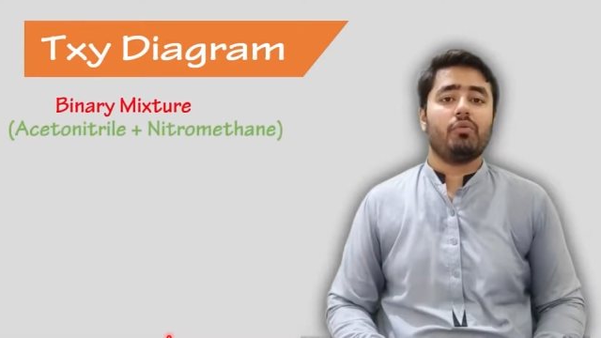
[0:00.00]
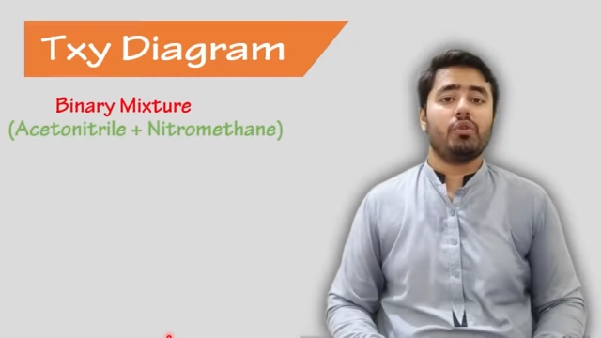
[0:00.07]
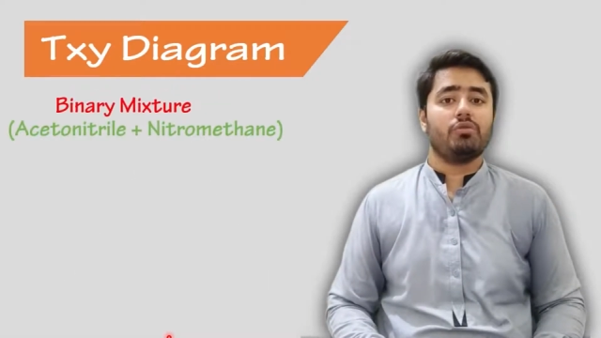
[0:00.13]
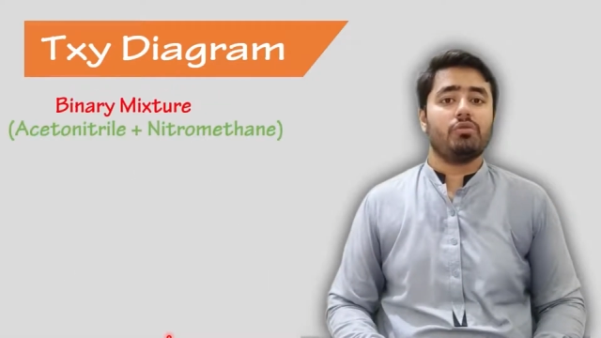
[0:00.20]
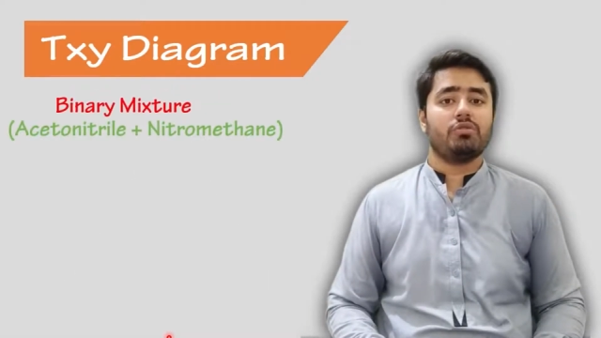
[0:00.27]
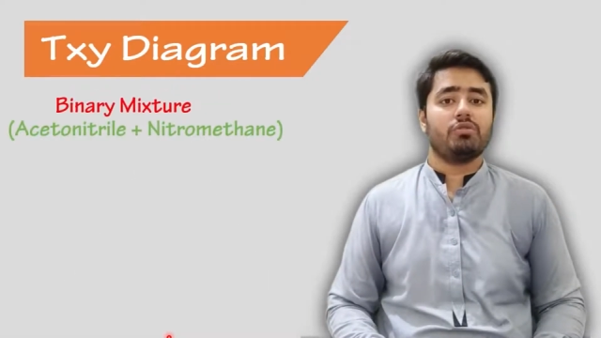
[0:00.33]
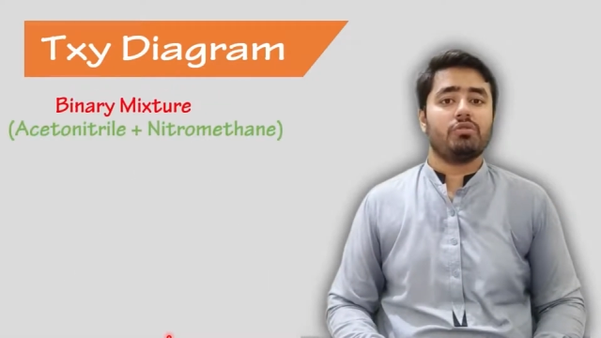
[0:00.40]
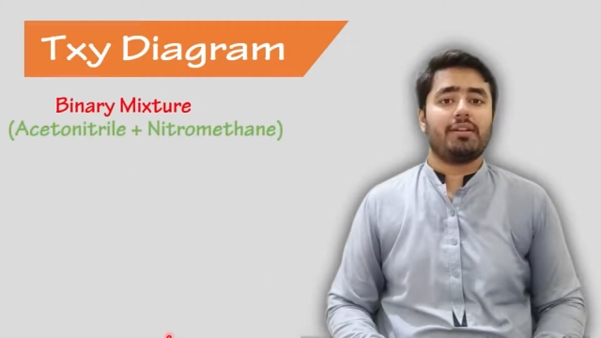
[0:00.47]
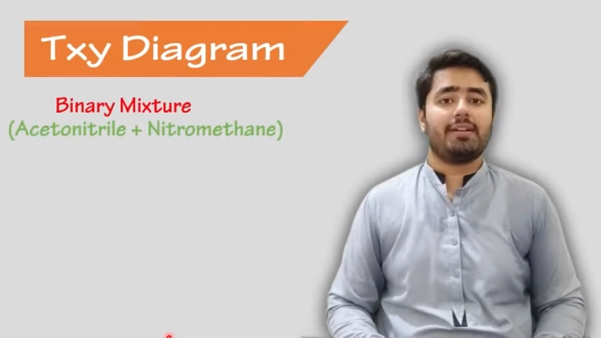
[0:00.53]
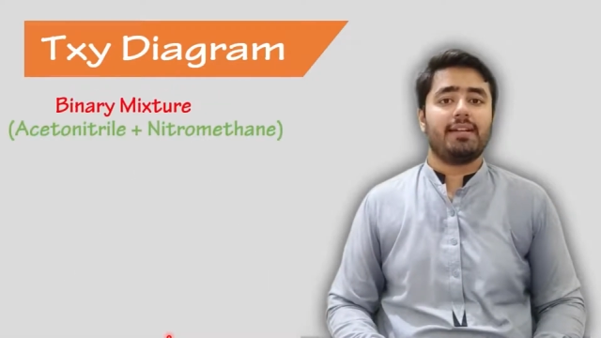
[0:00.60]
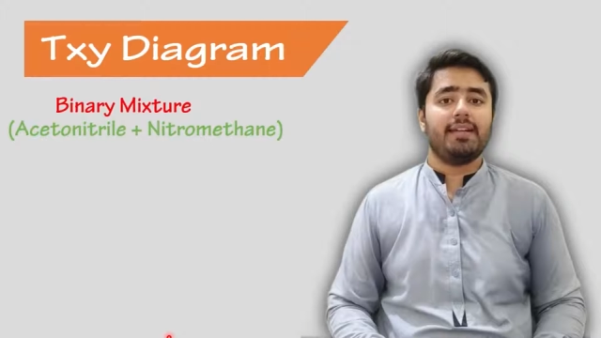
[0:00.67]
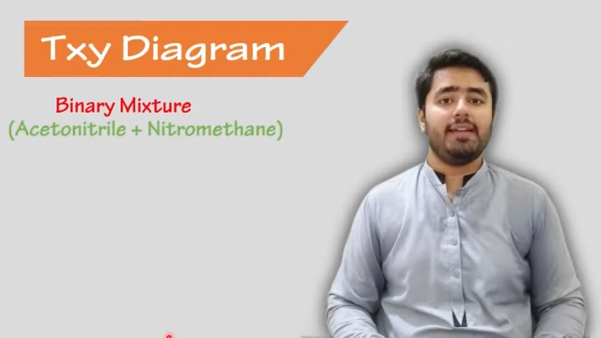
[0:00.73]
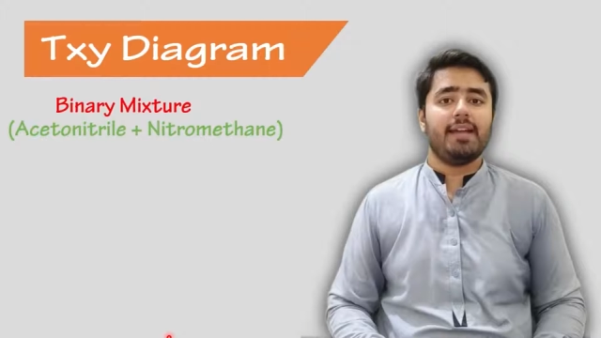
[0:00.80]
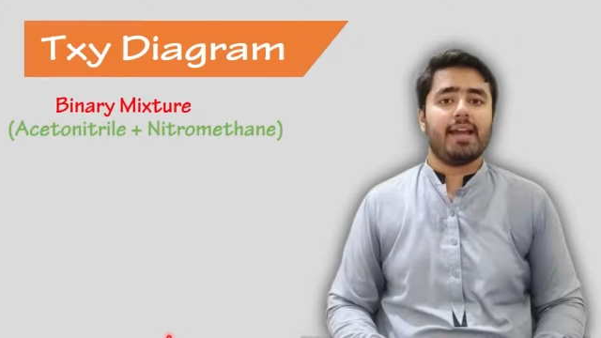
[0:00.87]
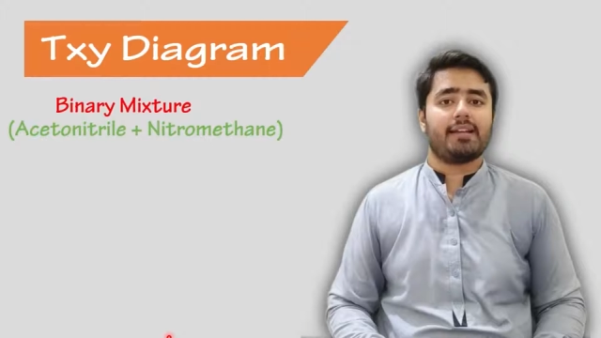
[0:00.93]
we use the
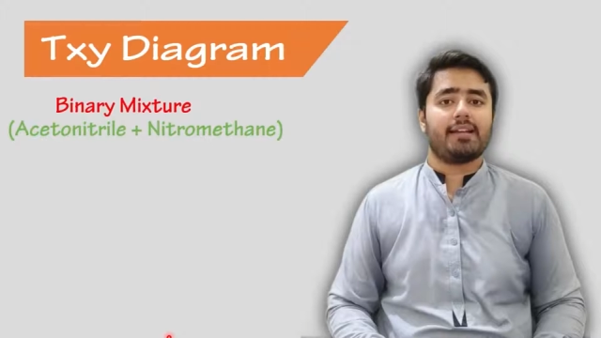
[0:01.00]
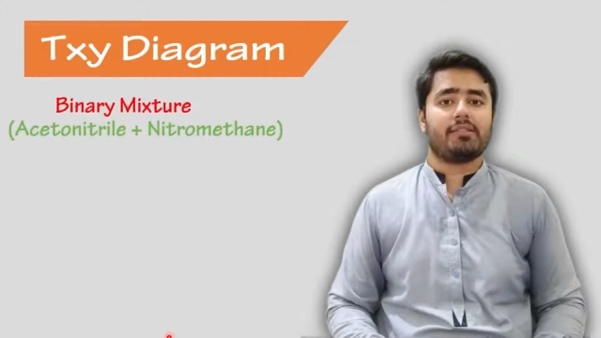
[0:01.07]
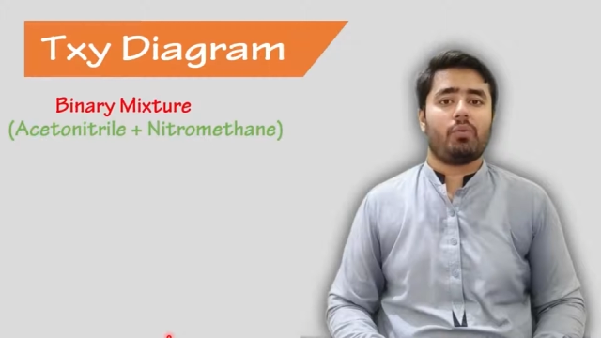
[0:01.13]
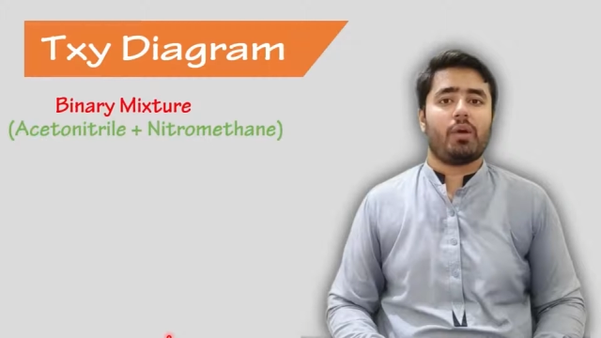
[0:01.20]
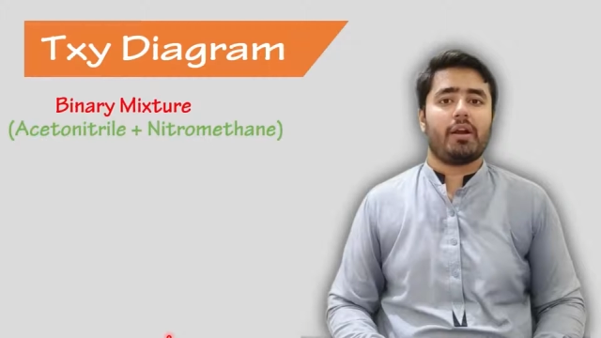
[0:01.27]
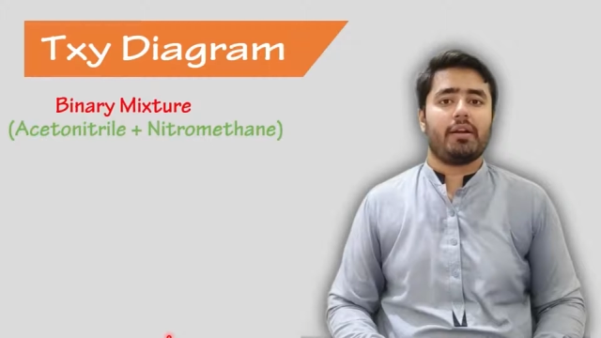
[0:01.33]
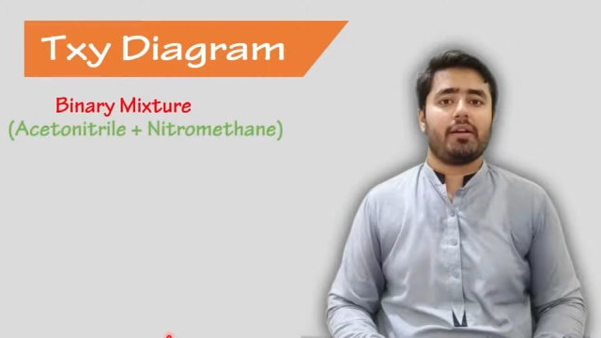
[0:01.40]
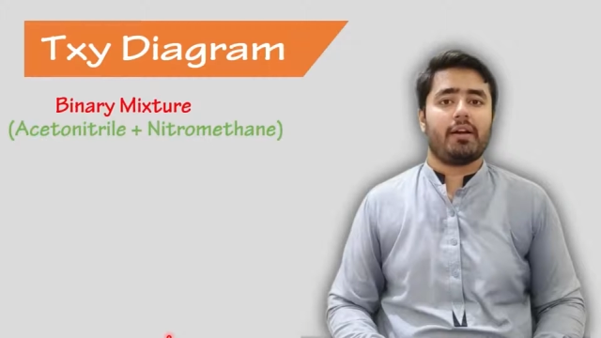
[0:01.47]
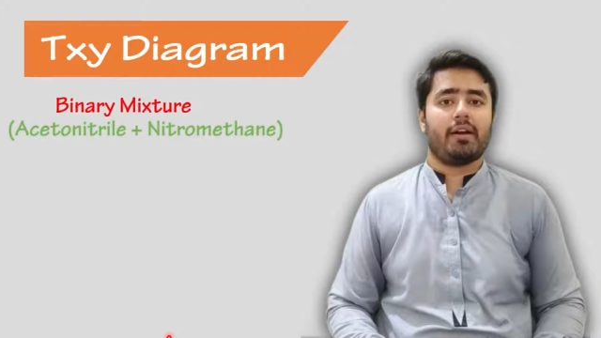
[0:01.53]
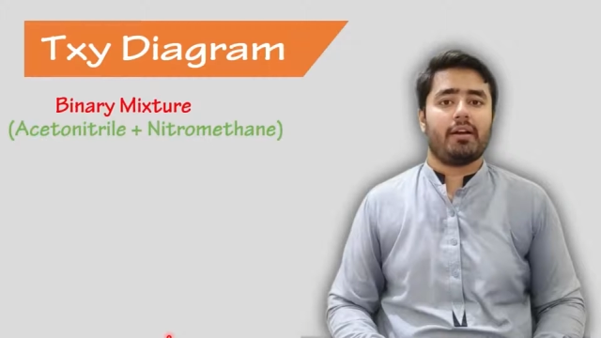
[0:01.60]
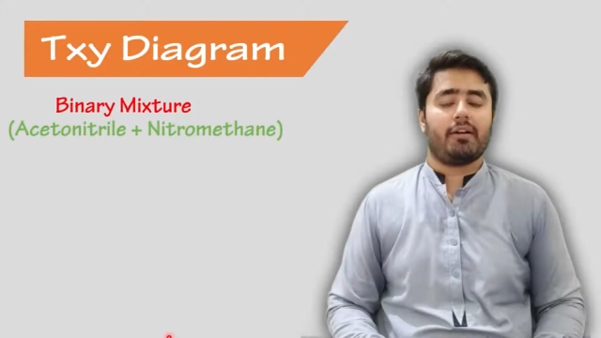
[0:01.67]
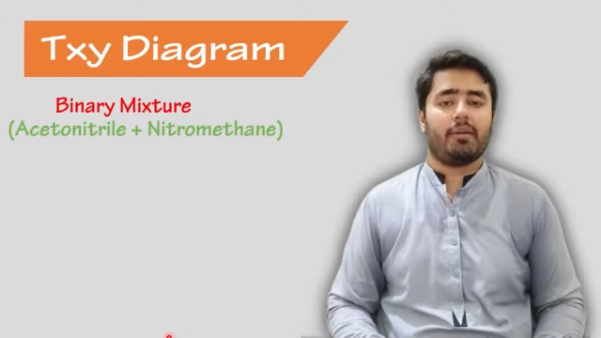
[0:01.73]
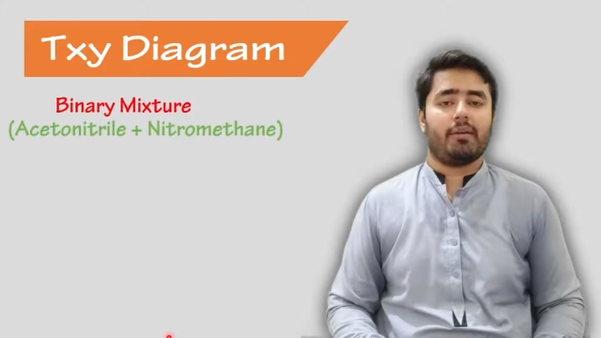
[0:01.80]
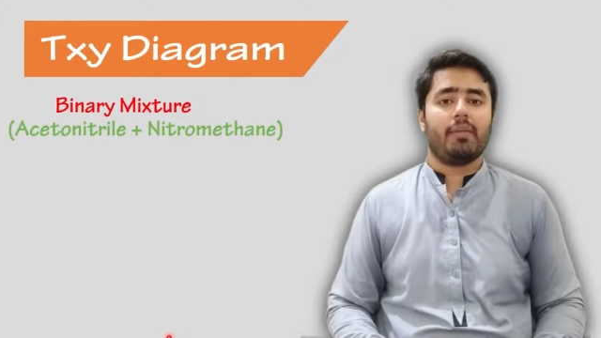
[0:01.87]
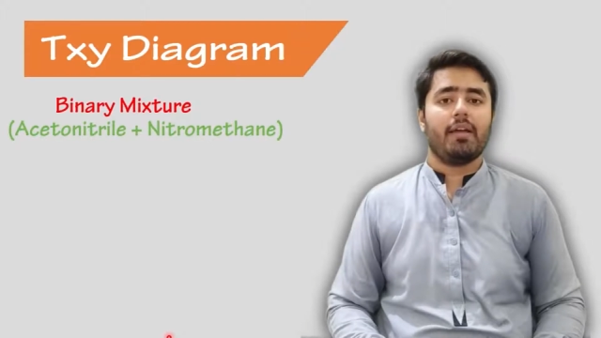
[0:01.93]
Txy
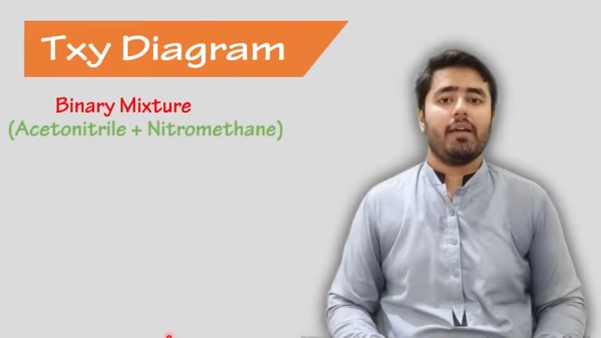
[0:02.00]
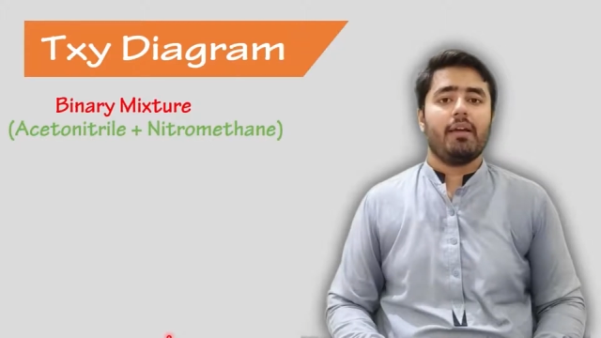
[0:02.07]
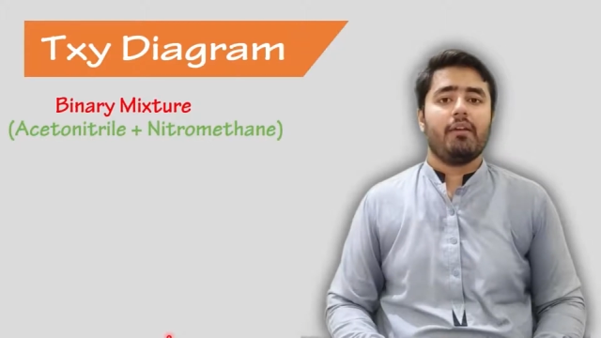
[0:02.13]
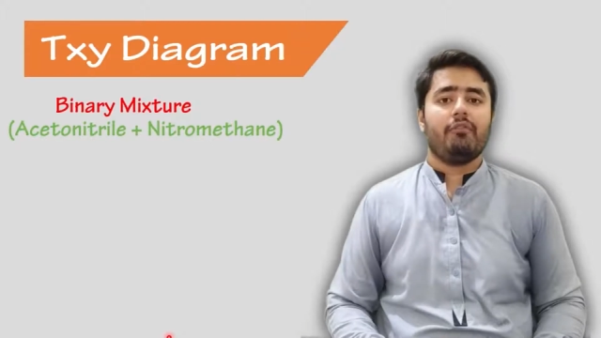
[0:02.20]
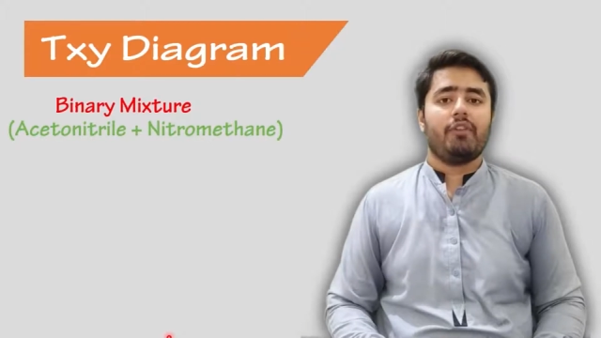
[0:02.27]
diagram.